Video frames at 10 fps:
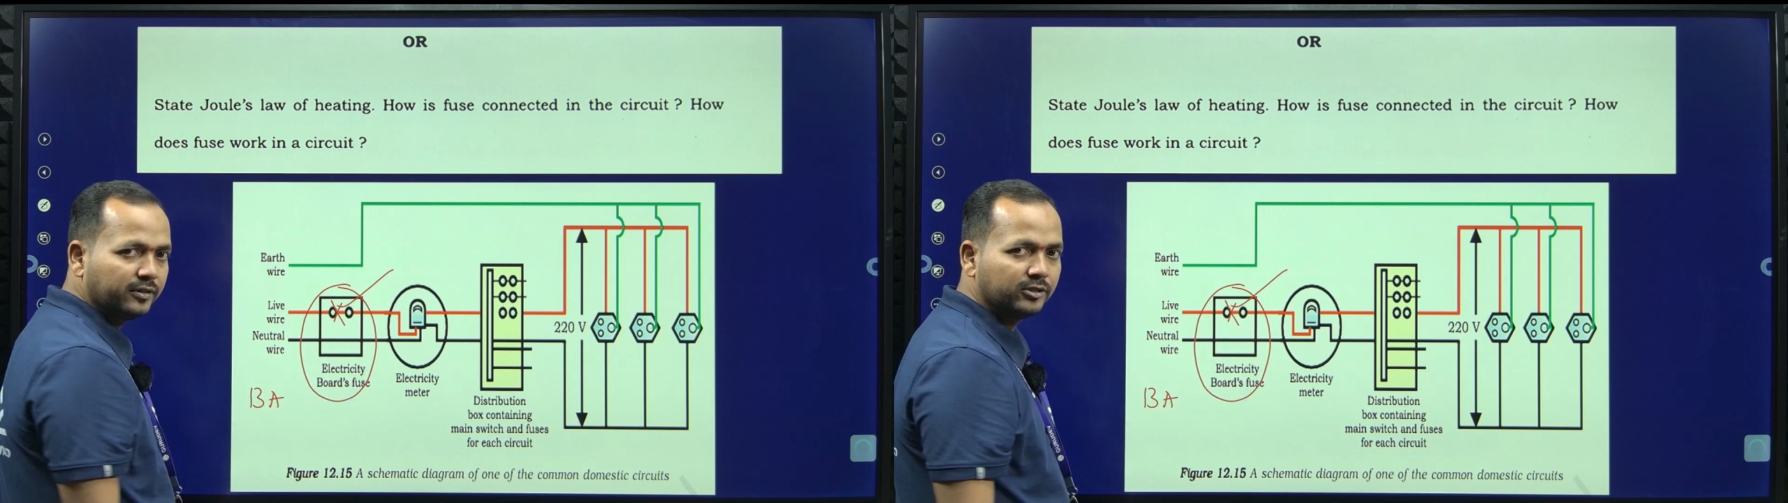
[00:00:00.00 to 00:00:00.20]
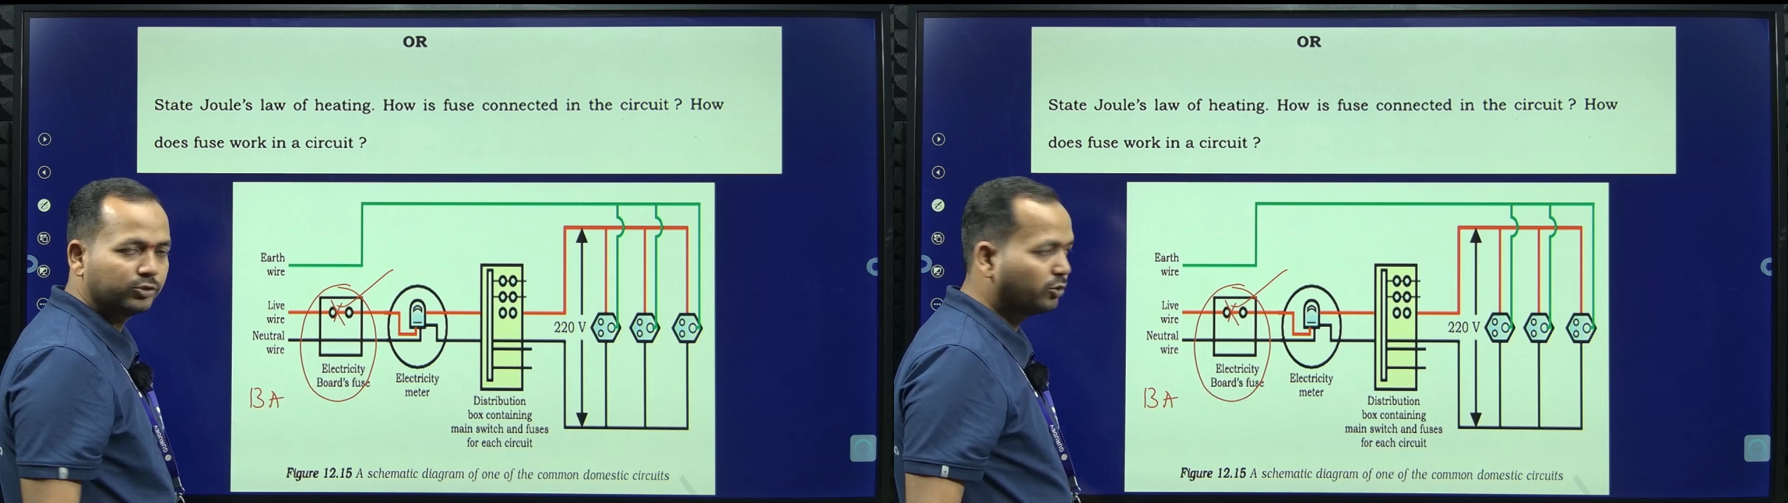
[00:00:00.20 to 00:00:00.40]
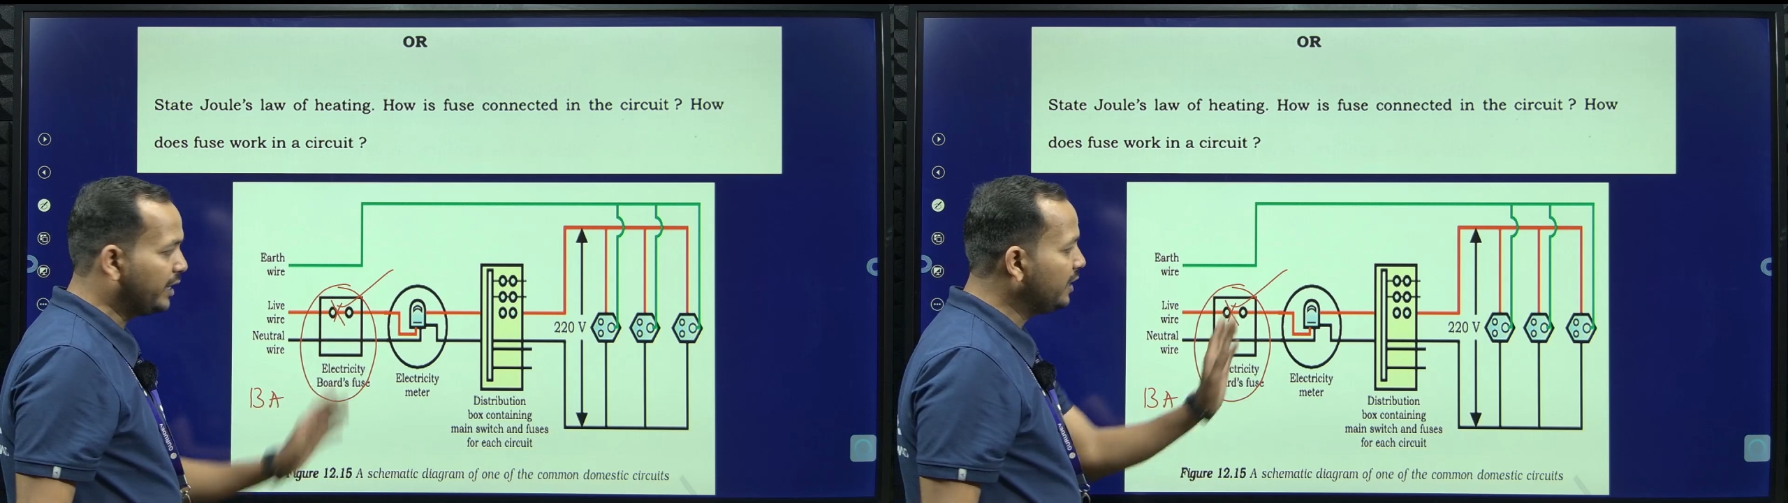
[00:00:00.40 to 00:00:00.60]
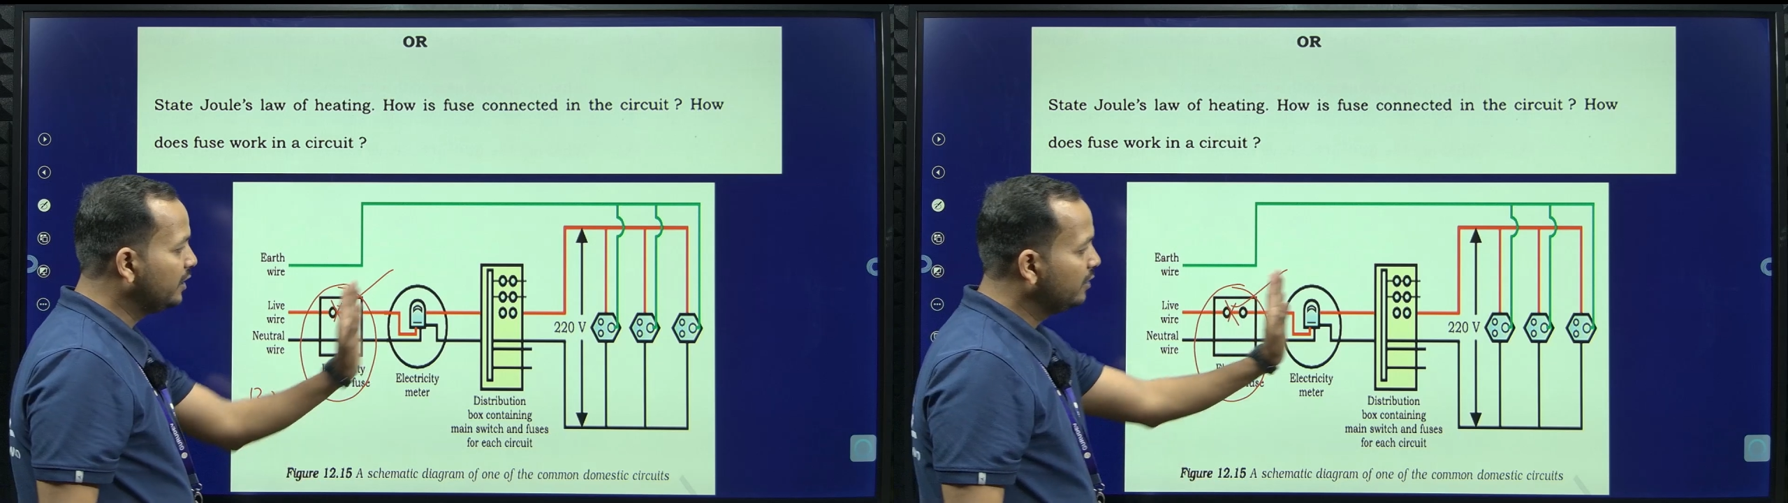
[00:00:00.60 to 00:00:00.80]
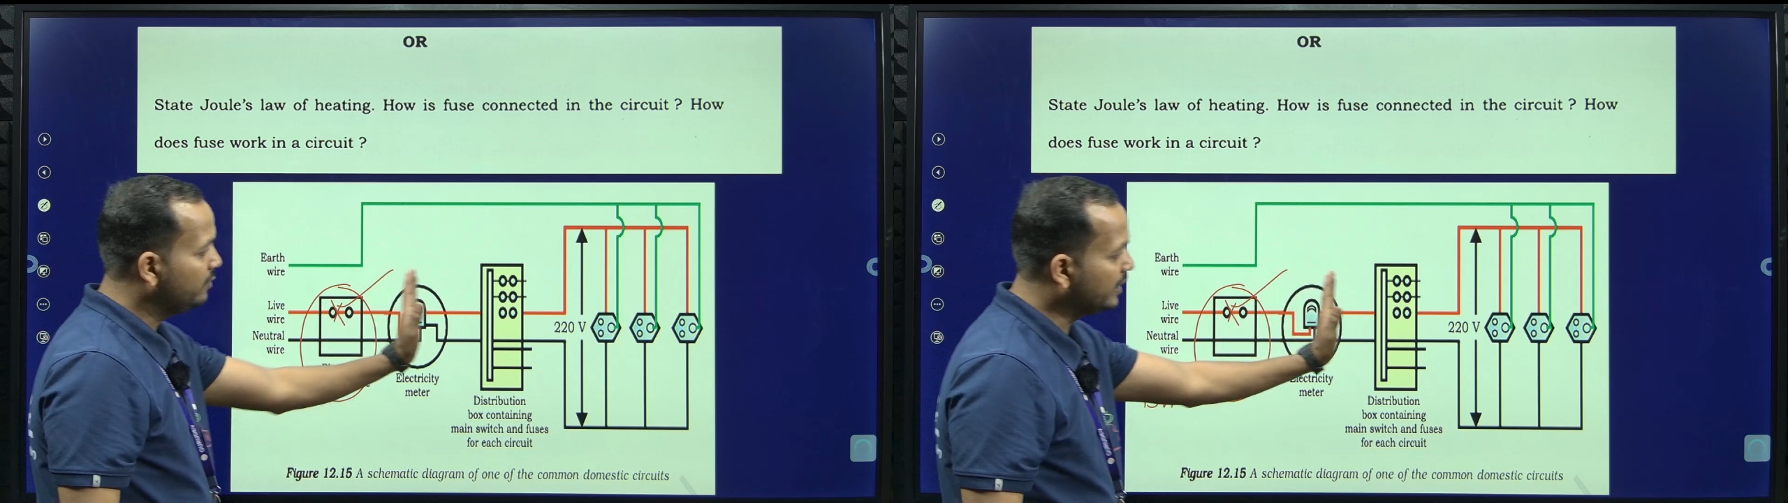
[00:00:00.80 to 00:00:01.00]
so
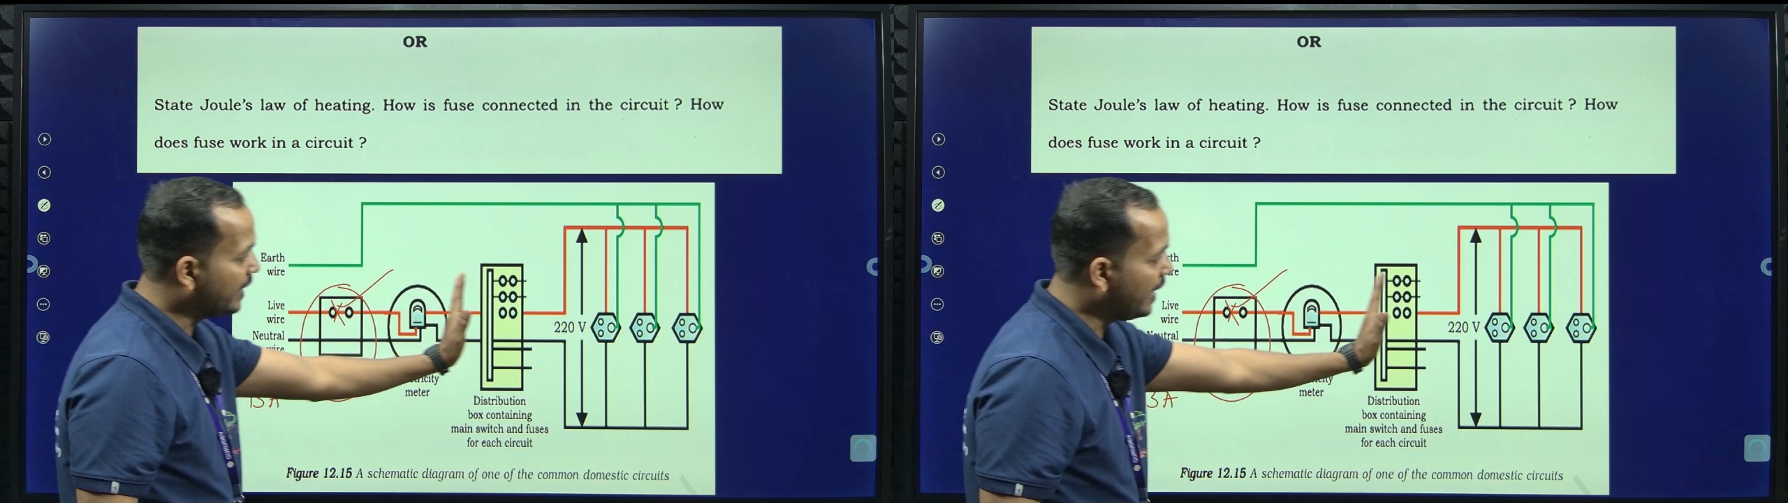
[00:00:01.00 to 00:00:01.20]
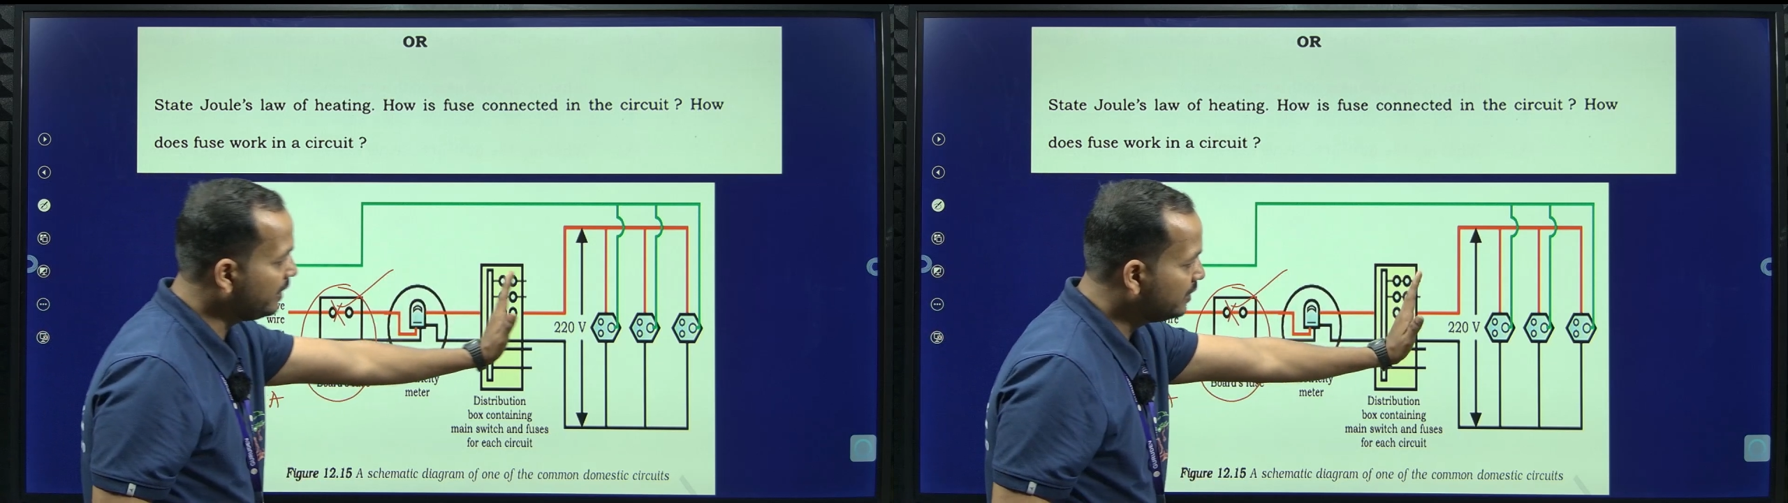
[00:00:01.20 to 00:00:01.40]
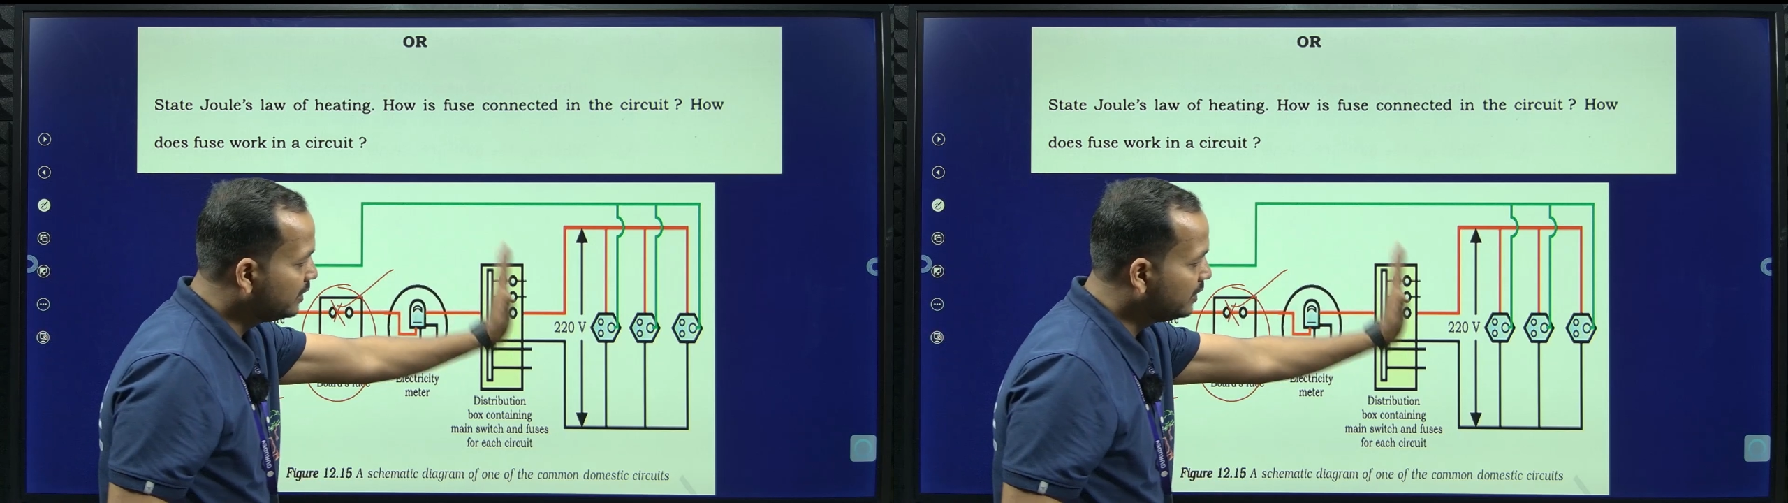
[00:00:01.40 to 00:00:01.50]
that we can